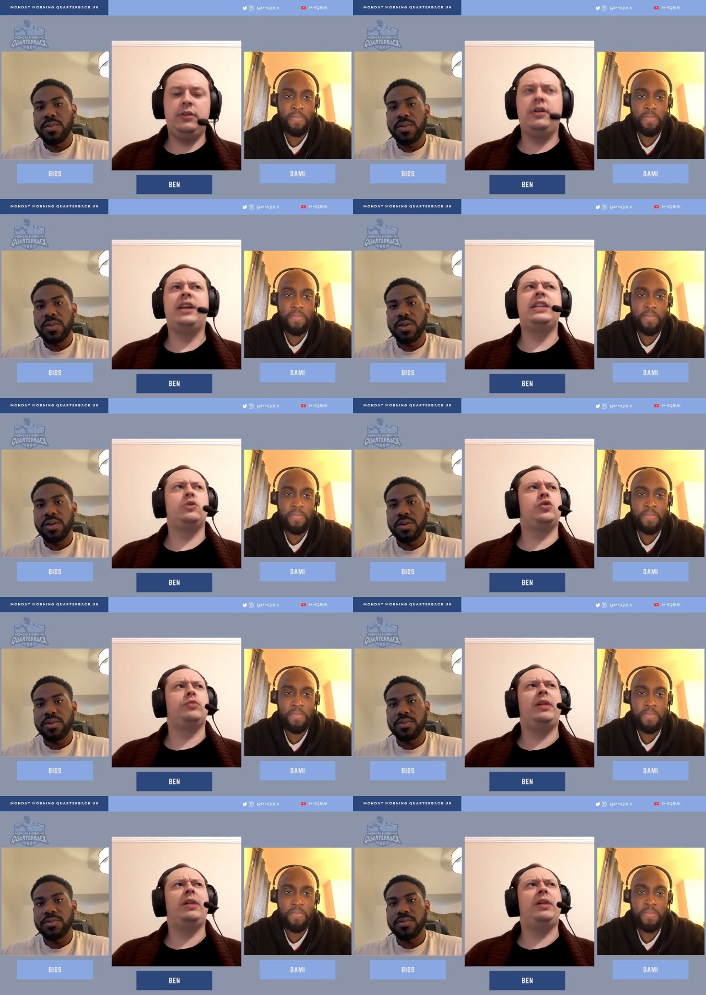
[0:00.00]
Speaker 1: that he's also
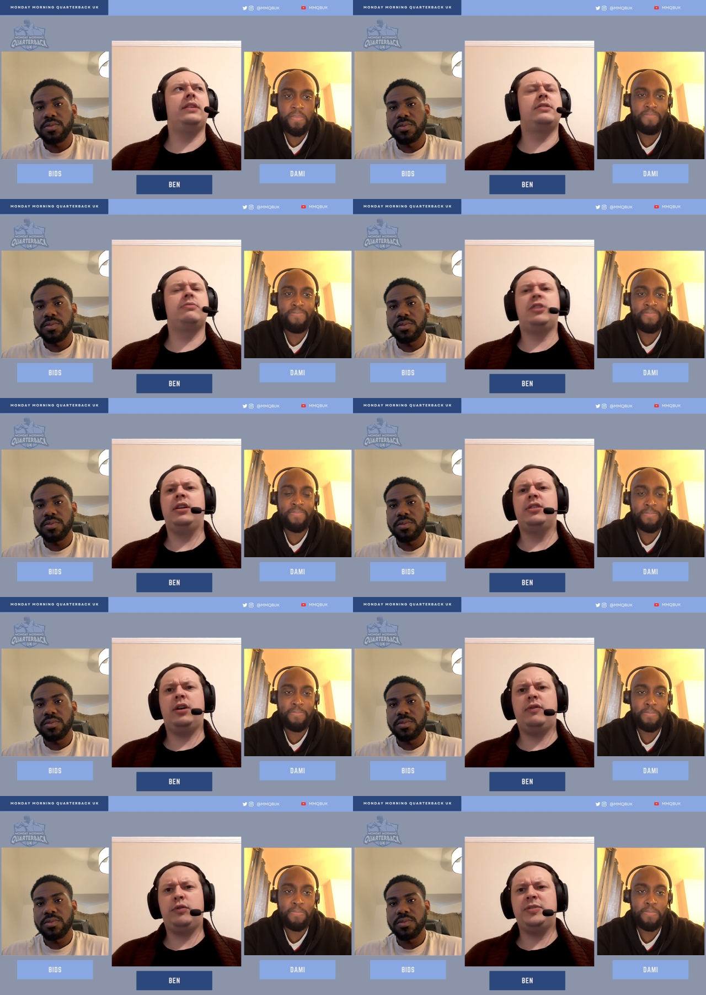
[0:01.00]
played against some slightly mm.
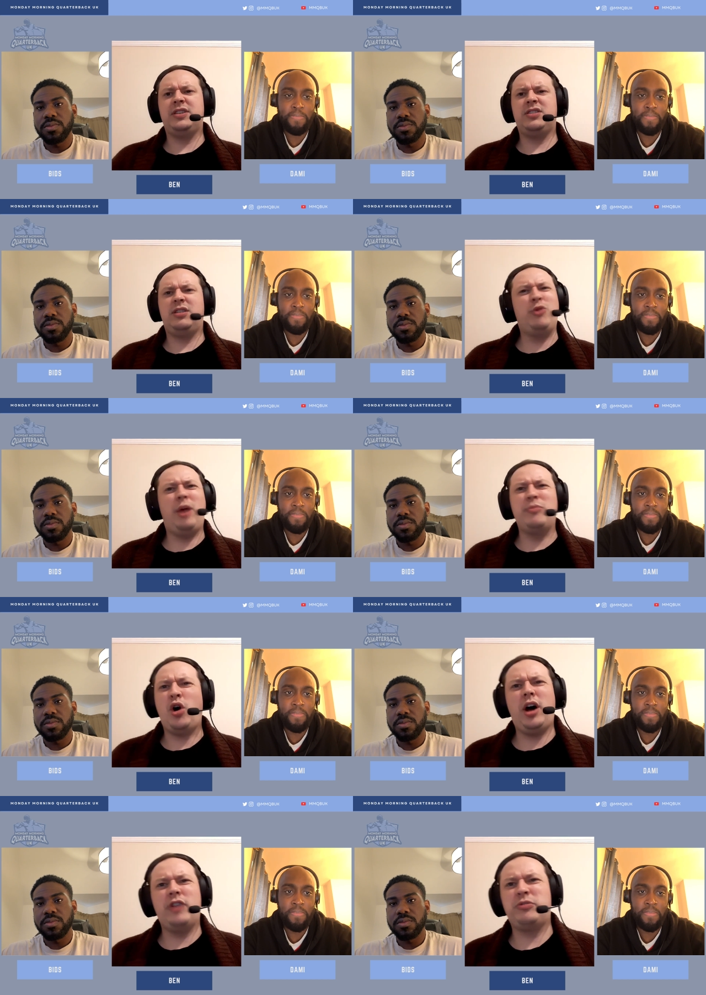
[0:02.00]
tougher opposition. I'm not I'm
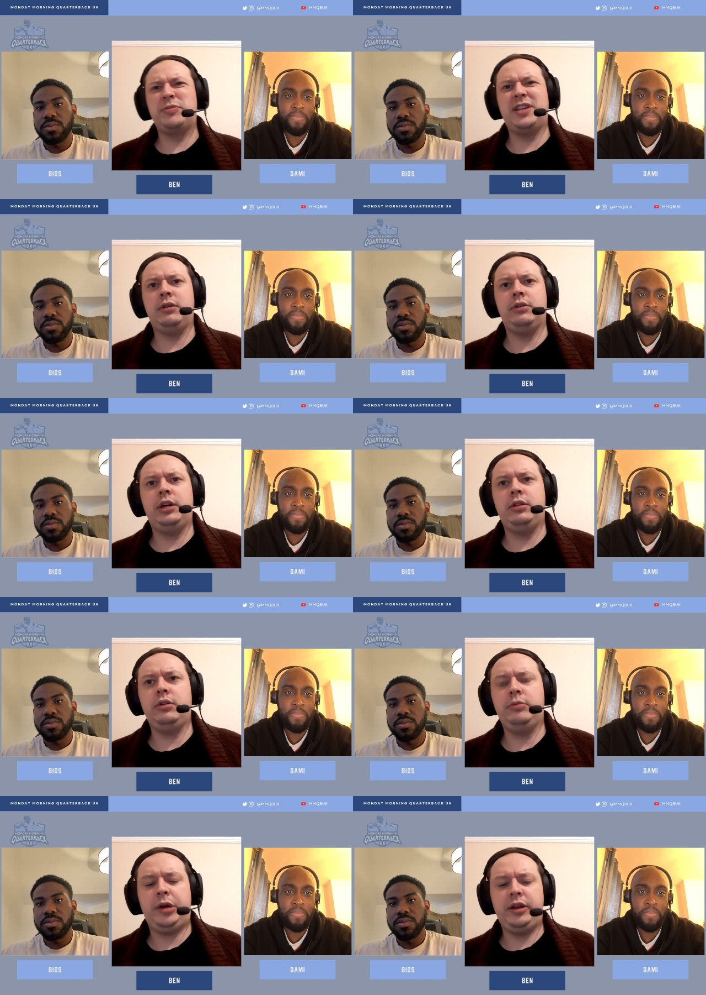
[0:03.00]
not 100% on that though,
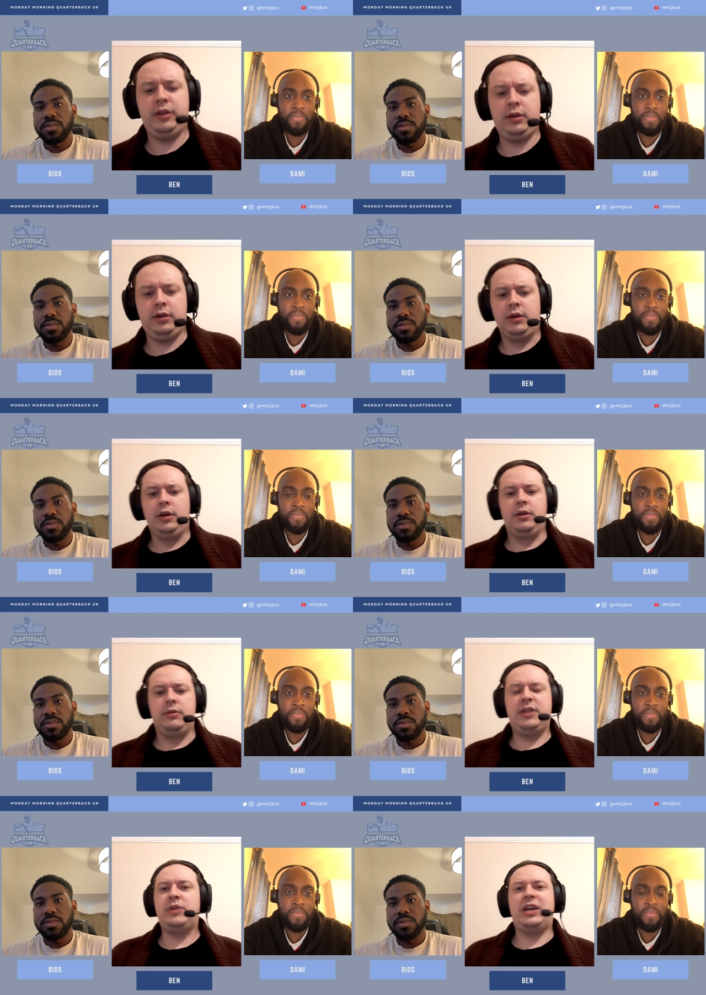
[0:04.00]
but I think
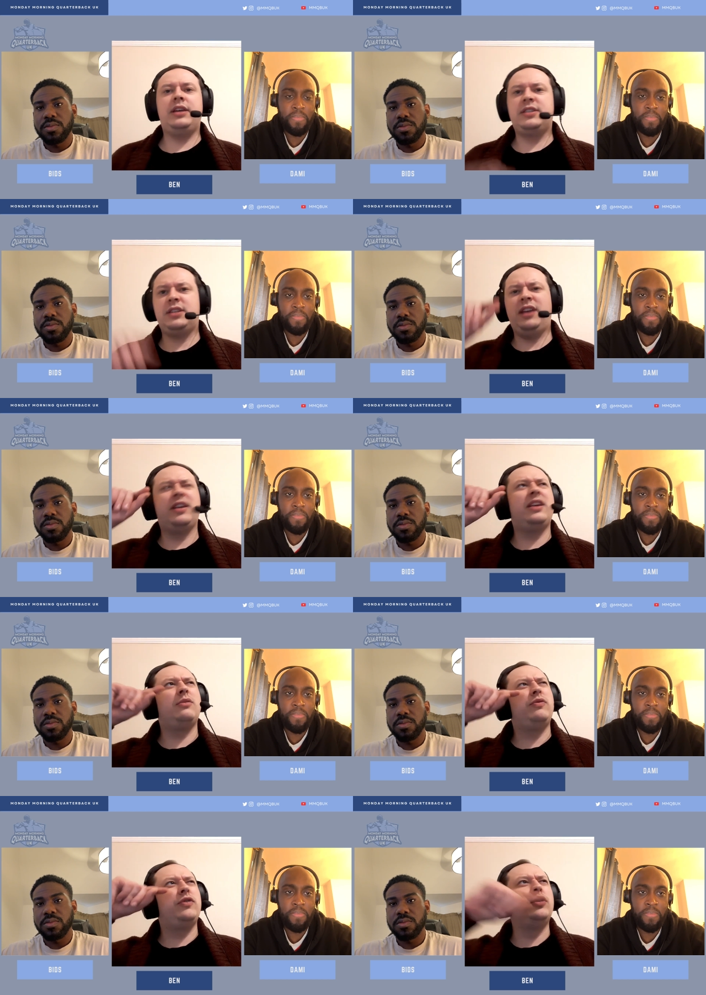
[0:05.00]
he was his I think he,
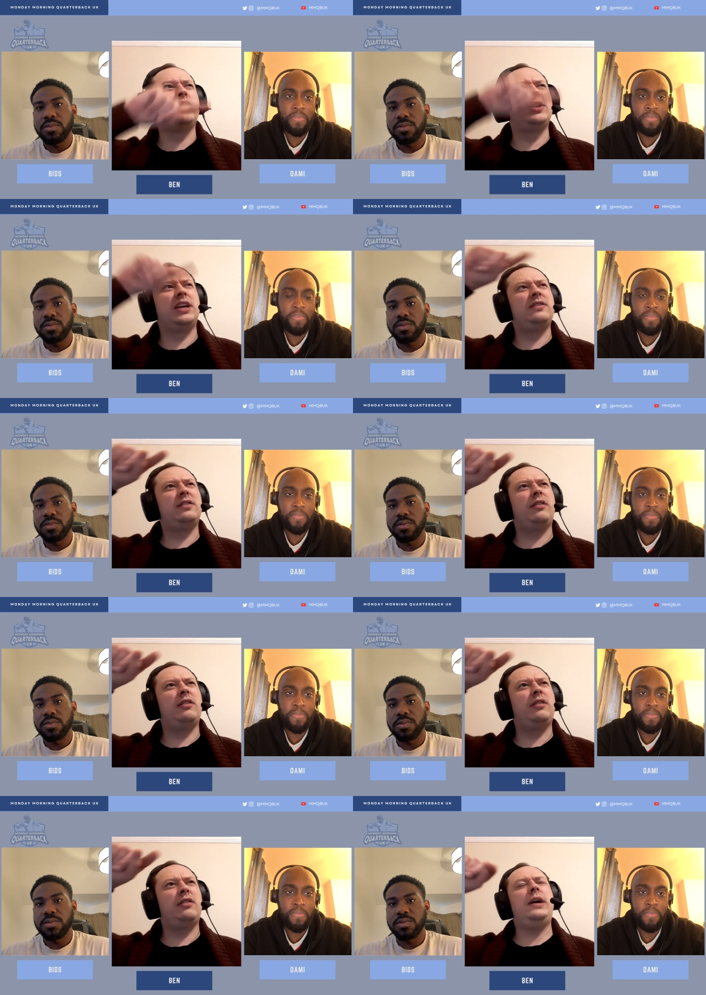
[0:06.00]
if you looked at his
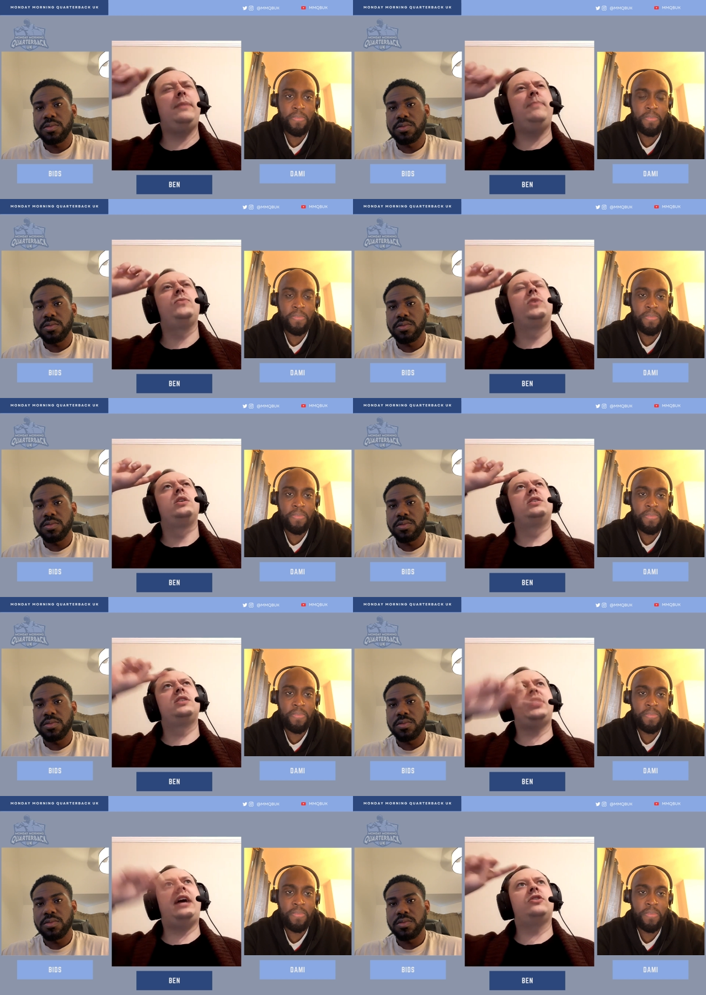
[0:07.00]
like um,
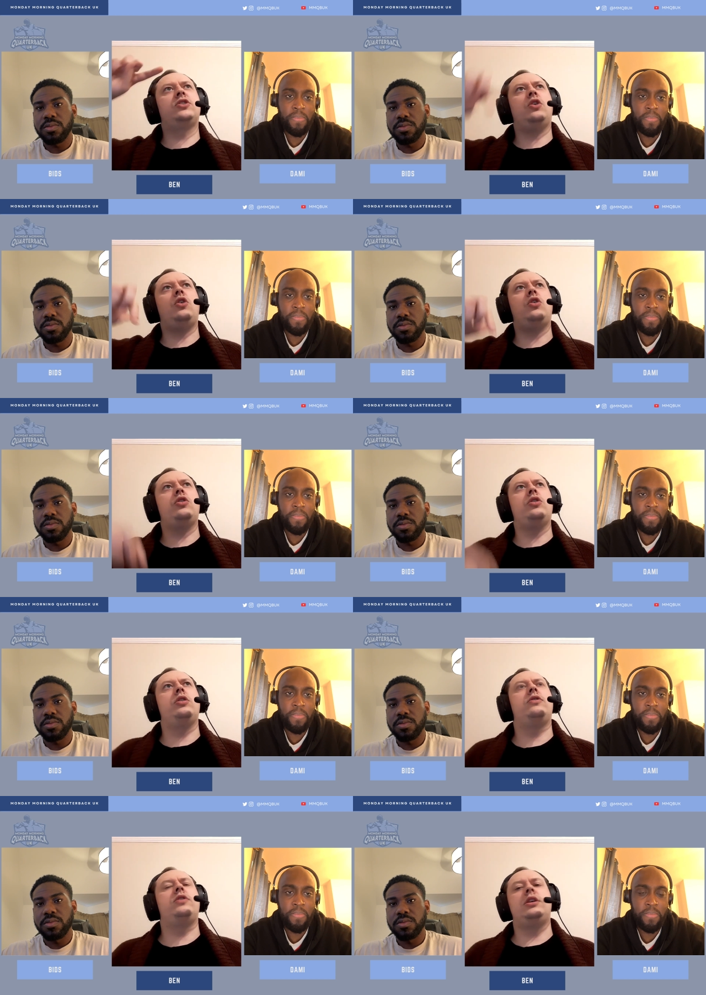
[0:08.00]
stats on
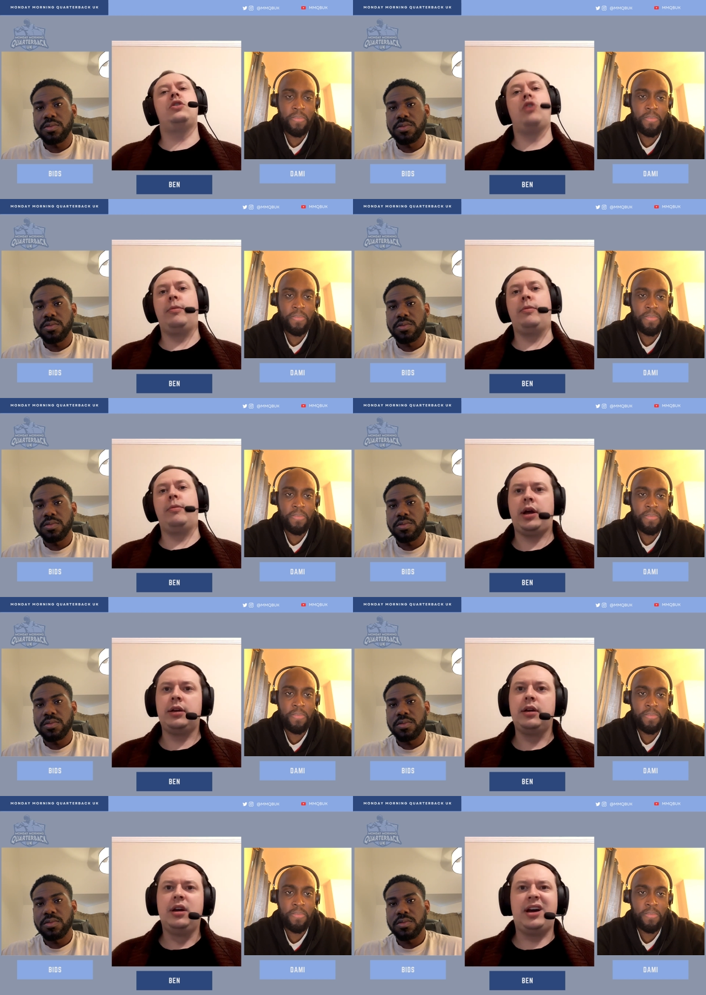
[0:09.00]
the combine,
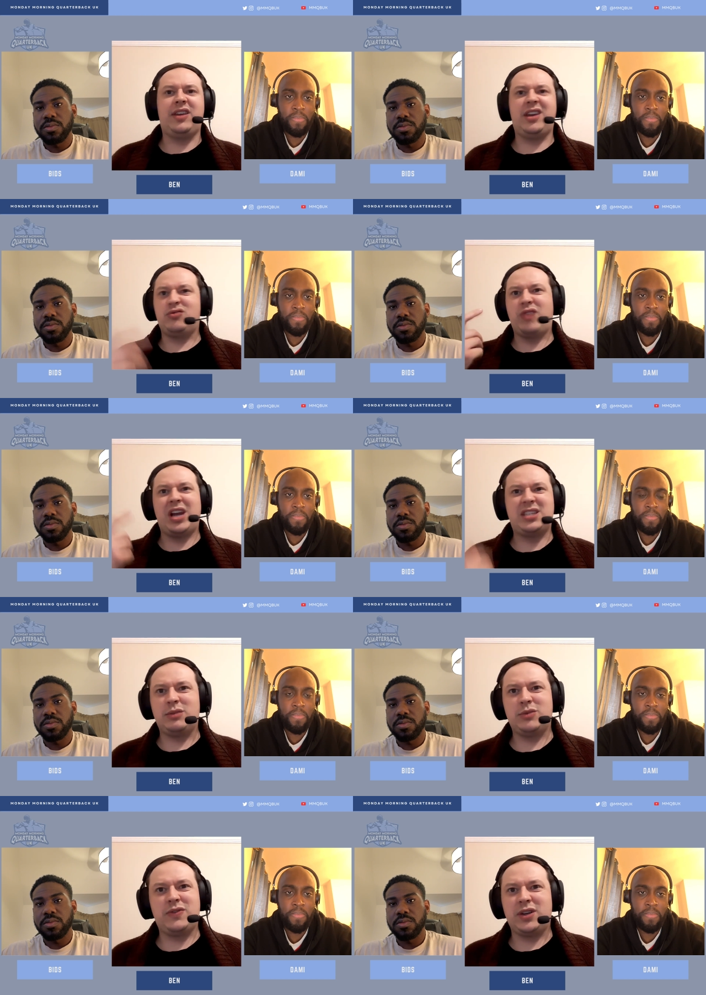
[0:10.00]
I think his rating
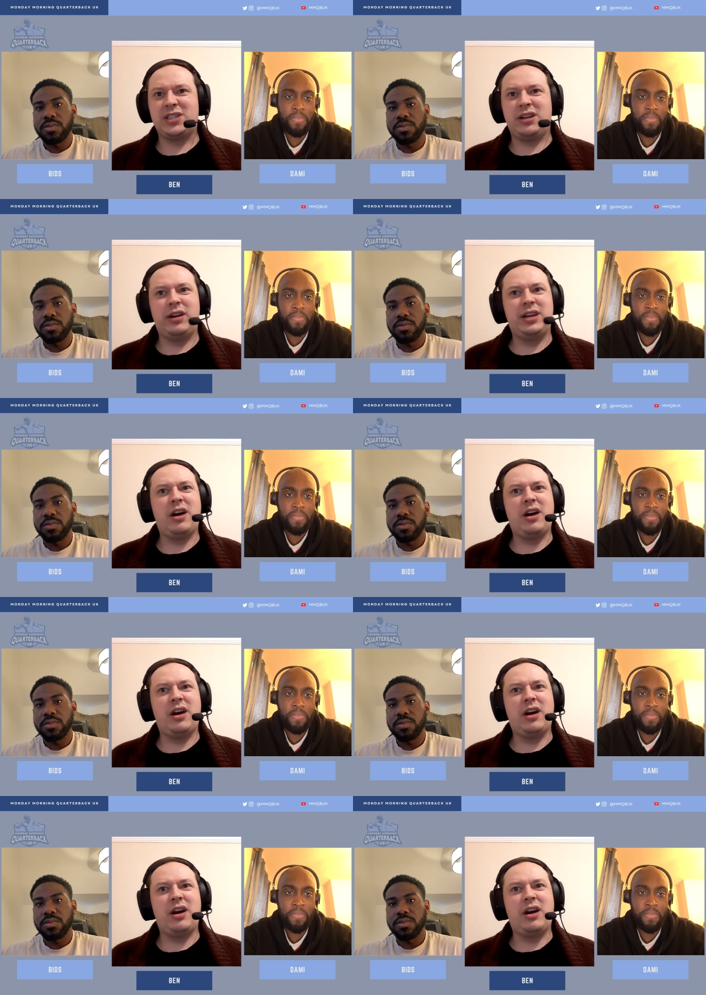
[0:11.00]
was very slightly